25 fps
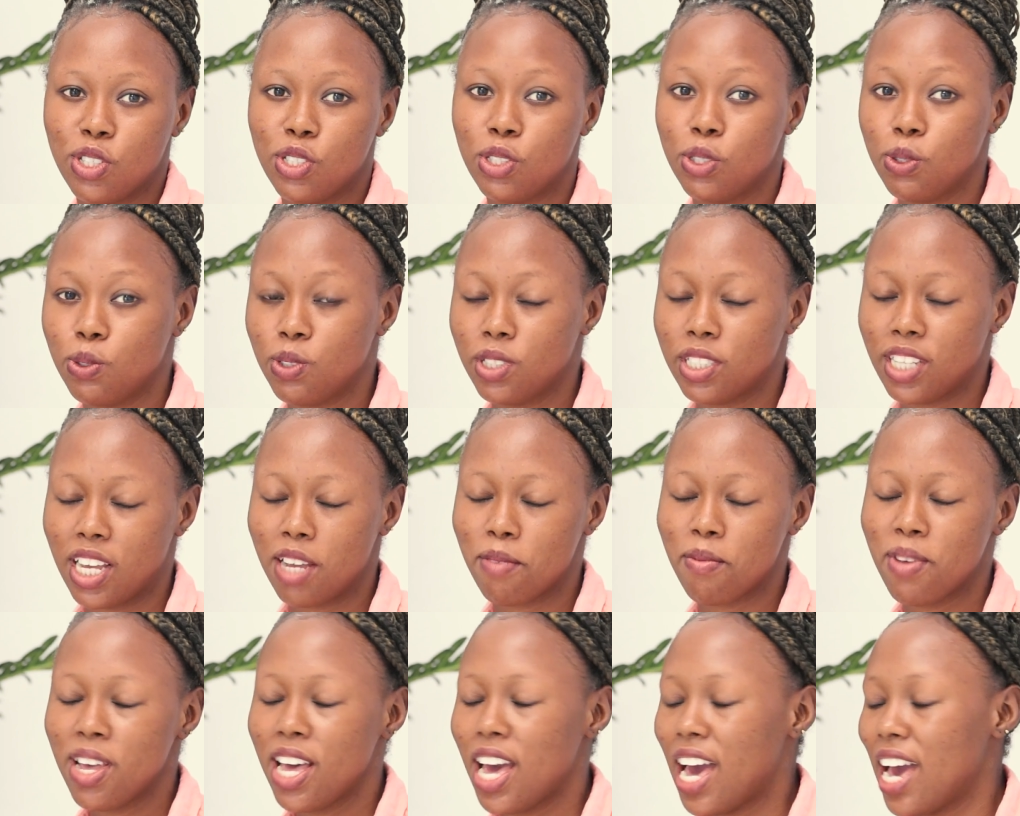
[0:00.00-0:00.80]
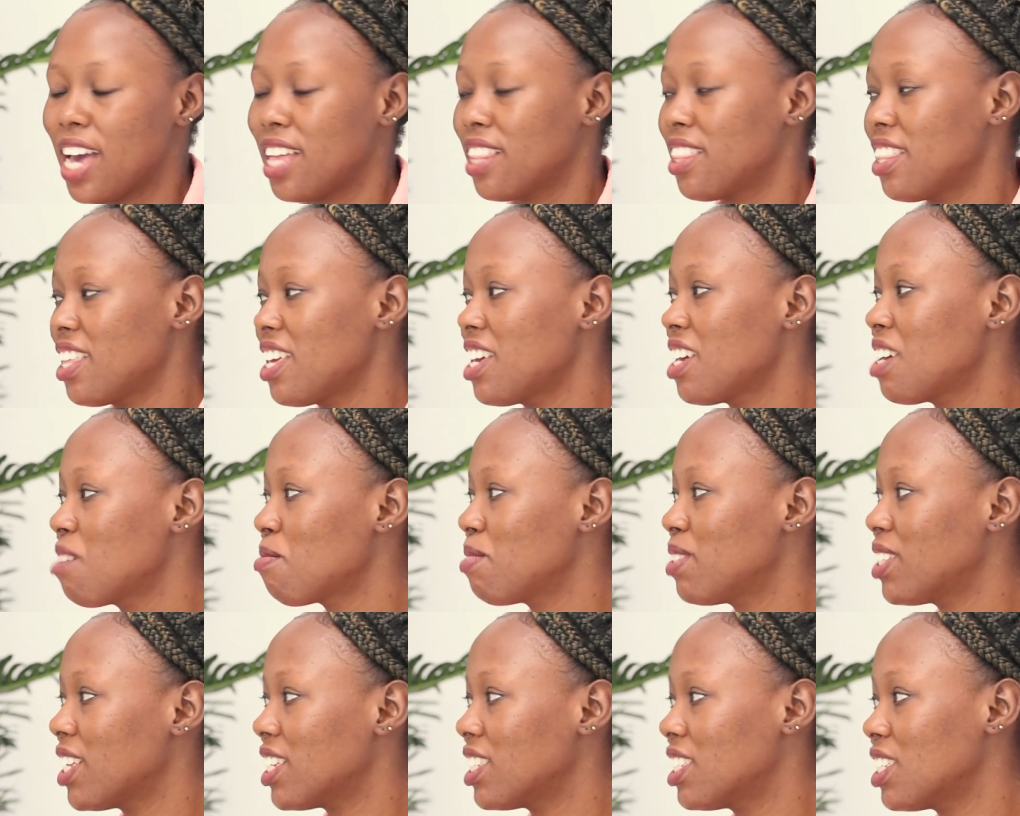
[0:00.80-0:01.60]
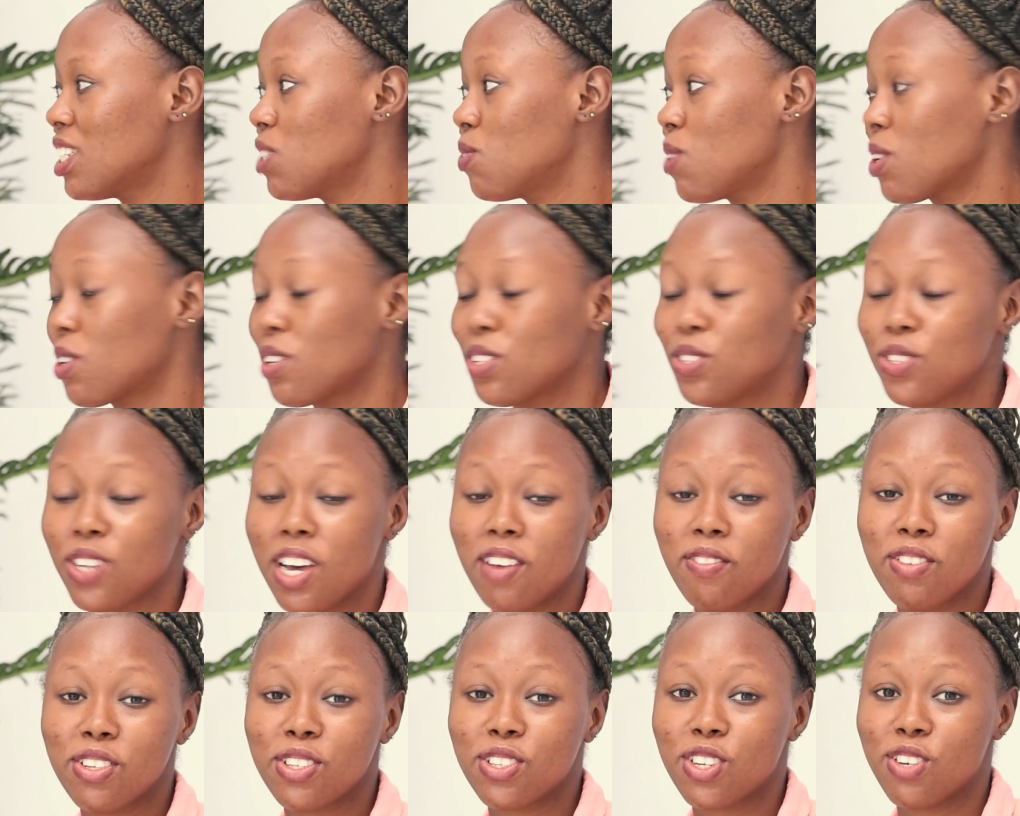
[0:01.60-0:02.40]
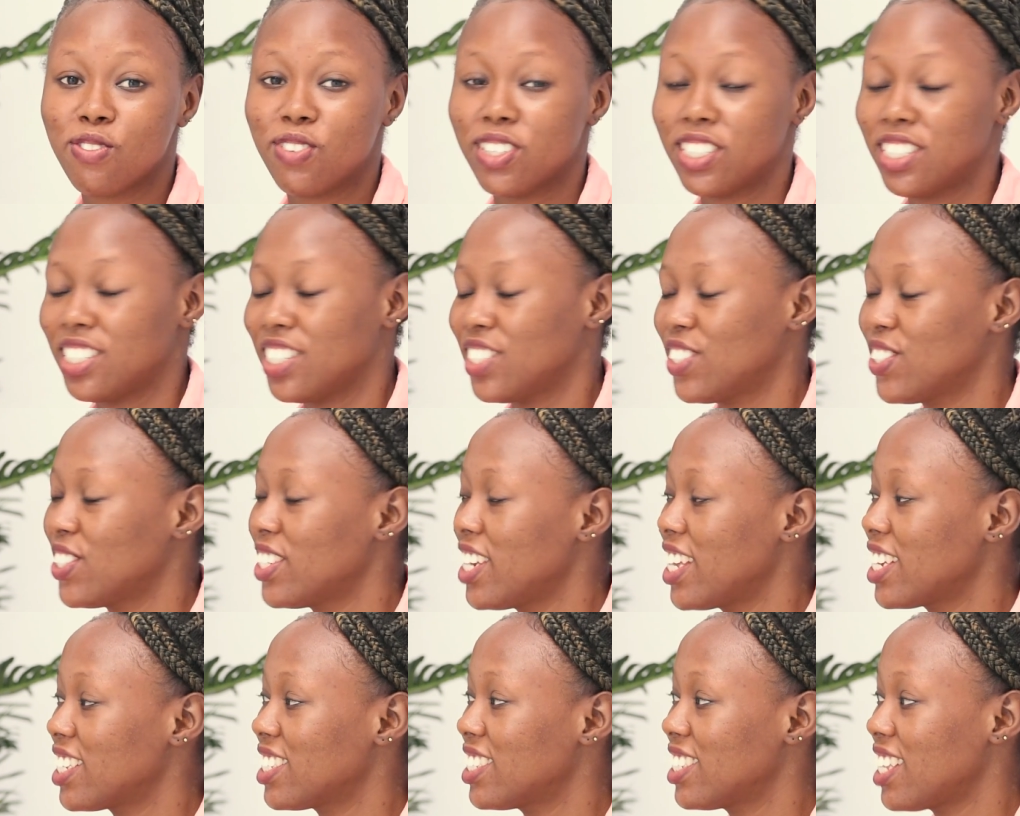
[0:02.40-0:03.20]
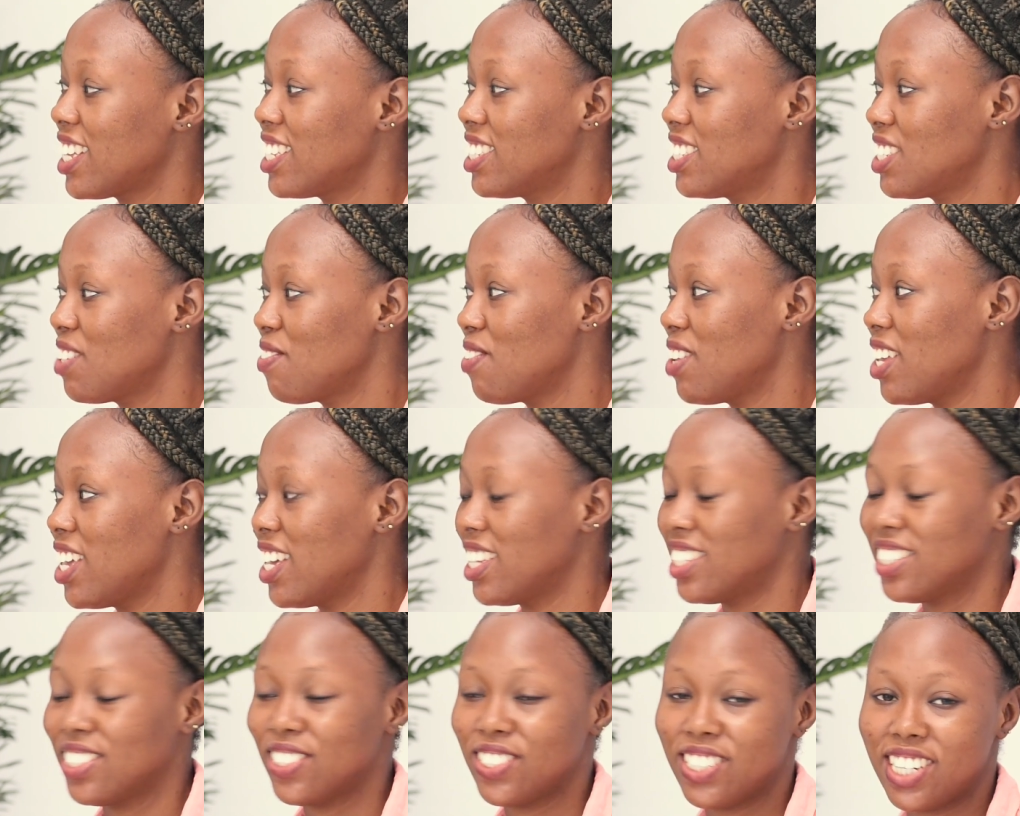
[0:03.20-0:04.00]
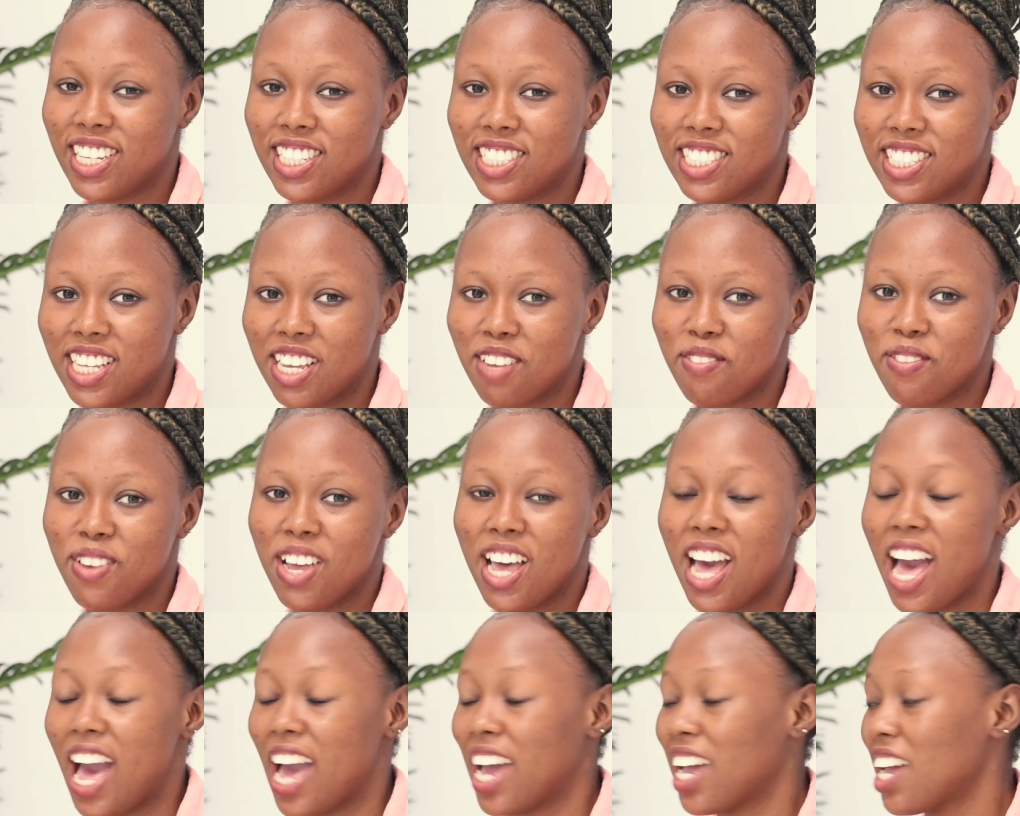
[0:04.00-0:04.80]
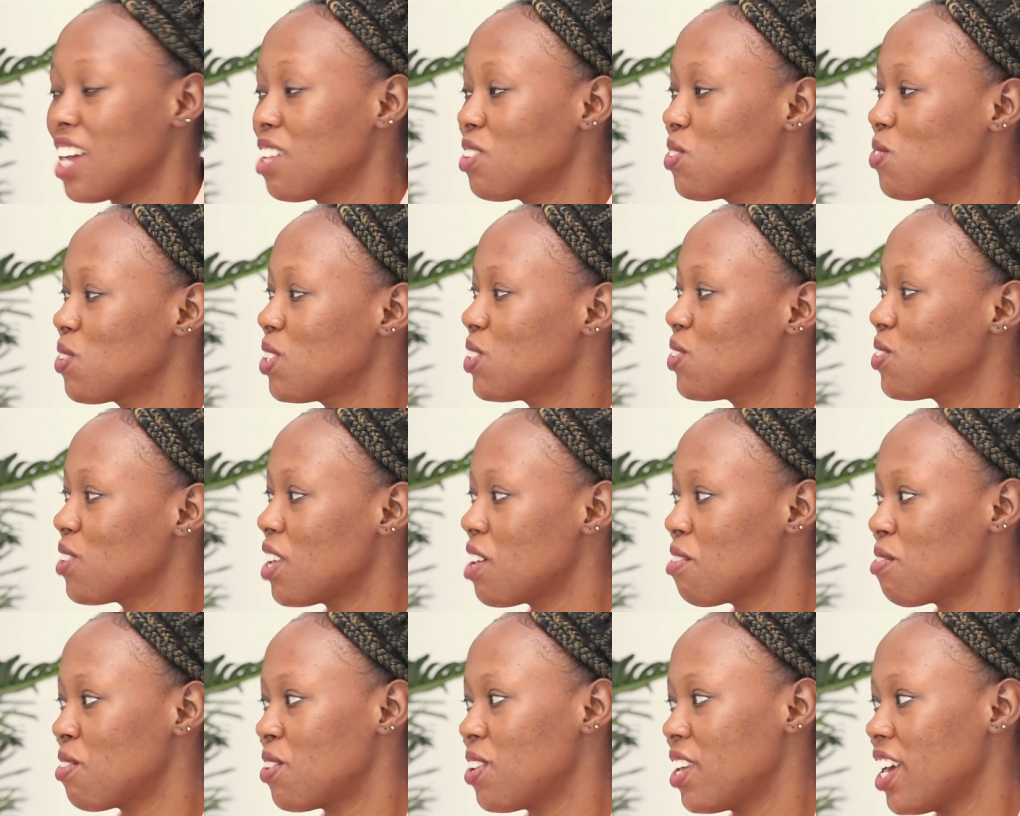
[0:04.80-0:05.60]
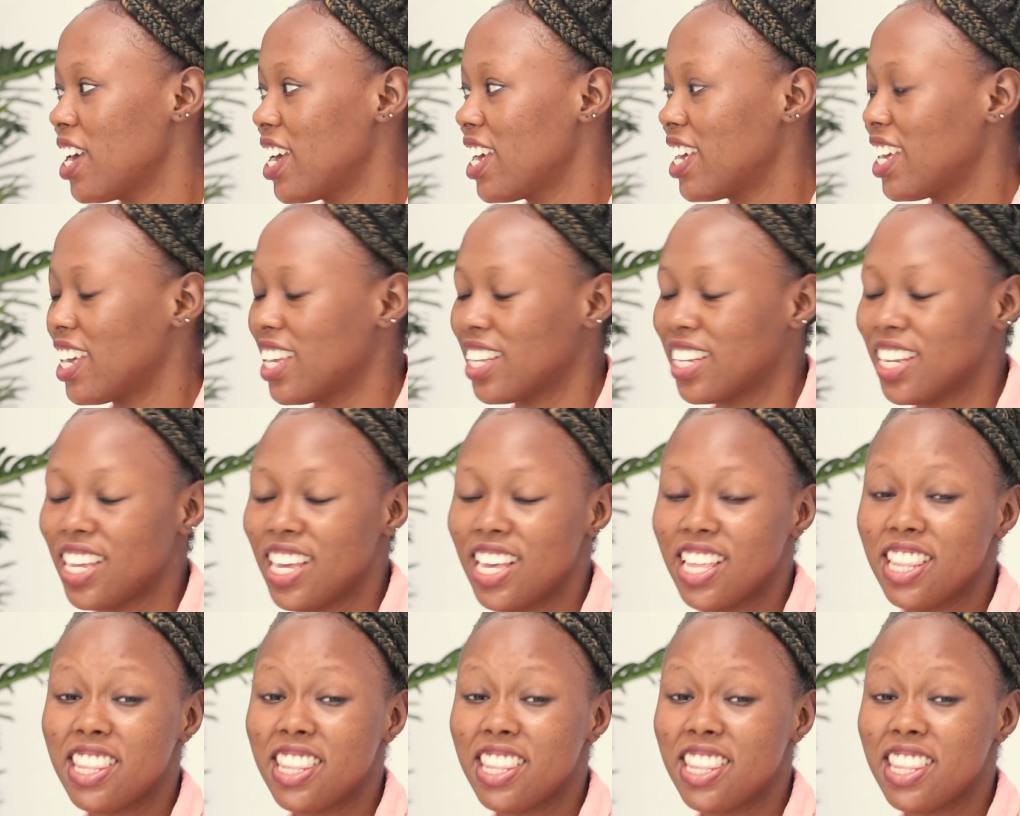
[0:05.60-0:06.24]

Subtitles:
you in no time. I think, Mr. Sims, we're going to have this conversation extensively another time. I can't wait to have you here again.